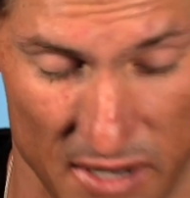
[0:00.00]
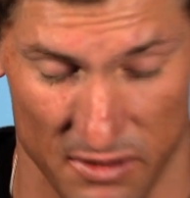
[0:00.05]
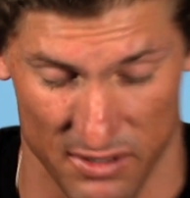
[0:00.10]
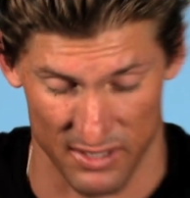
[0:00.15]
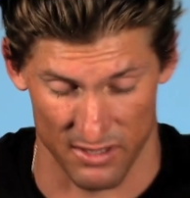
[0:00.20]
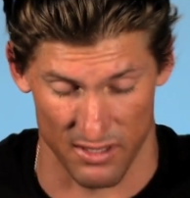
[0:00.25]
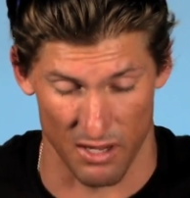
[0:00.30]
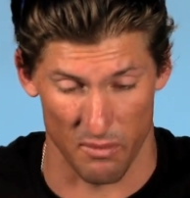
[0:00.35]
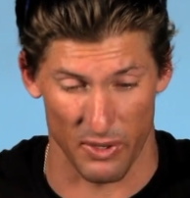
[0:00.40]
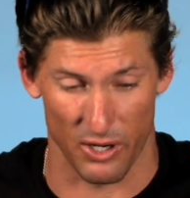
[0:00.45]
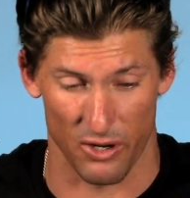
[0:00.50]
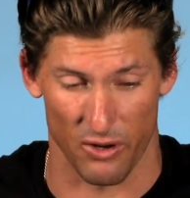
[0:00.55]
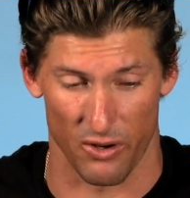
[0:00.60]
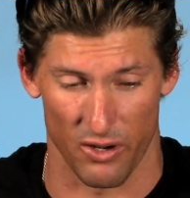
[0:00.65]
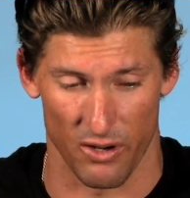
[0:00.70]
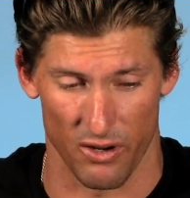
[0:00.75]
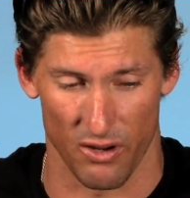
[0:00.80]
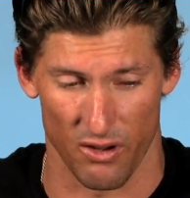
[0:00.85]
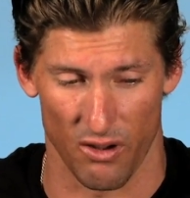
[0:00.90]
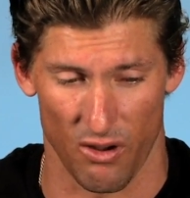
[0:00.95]
stomach
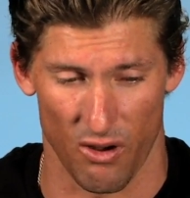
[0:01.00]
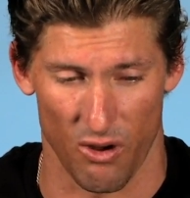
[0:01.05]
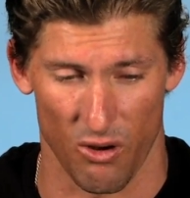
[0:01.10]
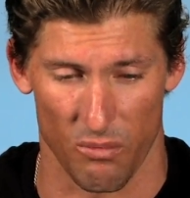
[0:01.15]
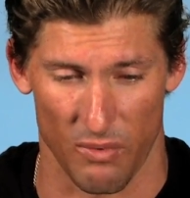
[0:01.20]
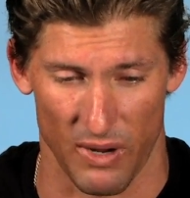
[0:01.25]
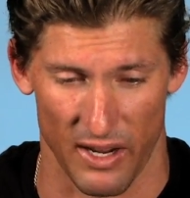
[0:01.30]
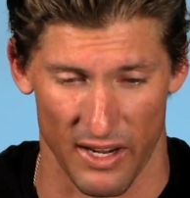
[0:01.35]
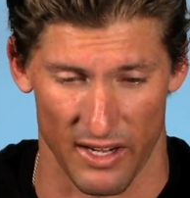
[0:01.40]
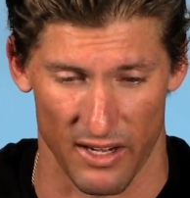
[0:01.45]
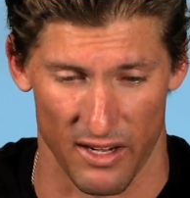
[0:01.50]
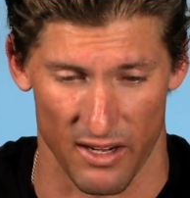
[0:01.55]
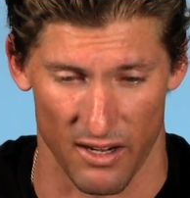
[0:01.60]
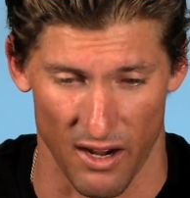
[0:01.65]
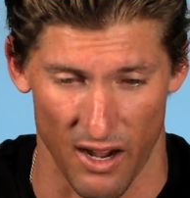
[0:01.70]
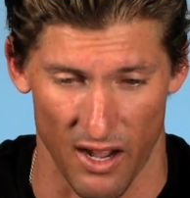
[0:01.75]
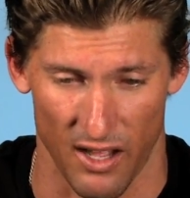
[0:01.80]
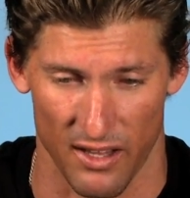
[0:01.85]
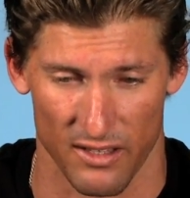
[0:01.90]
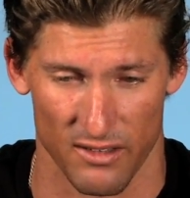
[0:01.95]
going, oh my
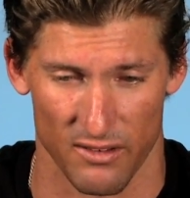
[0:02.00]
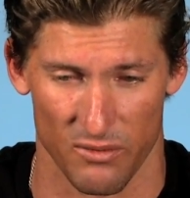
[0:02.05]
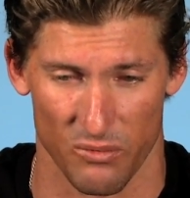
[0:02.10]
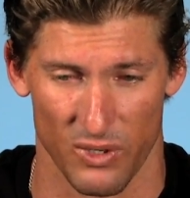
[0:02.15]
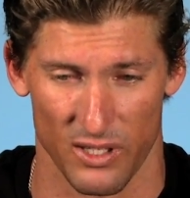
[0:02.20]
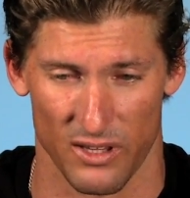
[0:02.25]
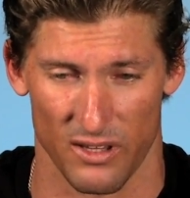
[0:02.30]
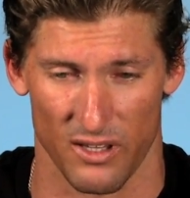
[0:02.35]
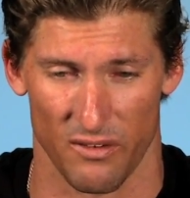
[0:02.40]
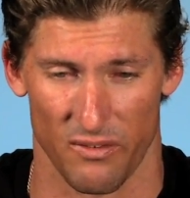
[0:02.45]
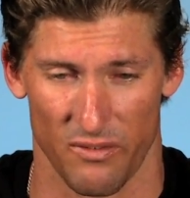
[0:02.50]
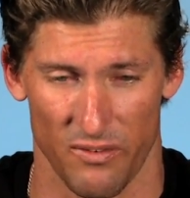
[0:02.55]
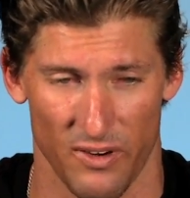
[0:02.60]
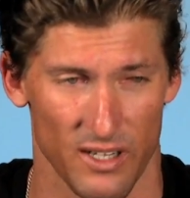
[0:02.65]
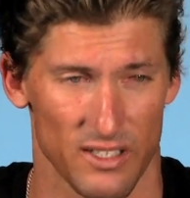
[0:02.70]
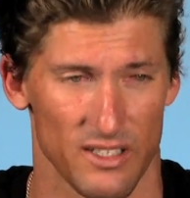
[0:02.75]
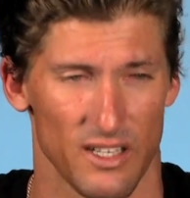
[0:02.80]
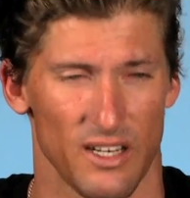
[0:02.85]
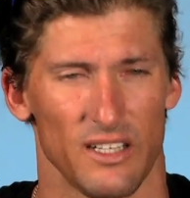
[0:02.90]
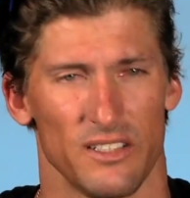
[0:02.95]
God, what the fuck
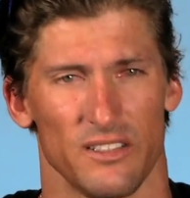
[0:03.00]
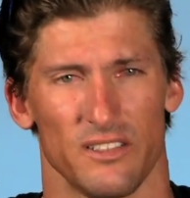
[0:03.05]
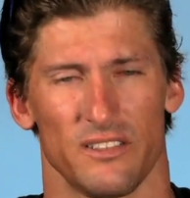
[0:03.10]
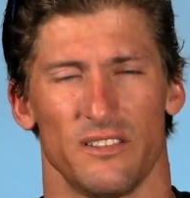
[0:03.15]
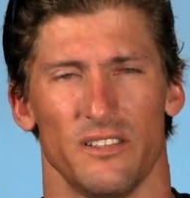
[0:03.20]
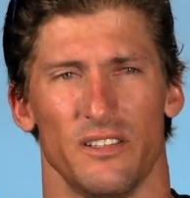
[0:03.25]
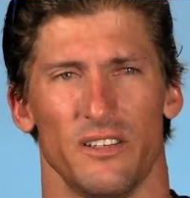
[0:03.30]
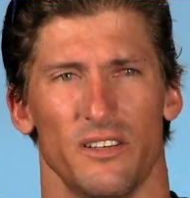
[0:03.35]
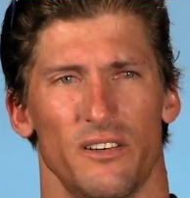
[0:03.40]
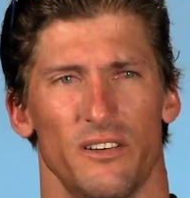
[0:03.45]
did I just do?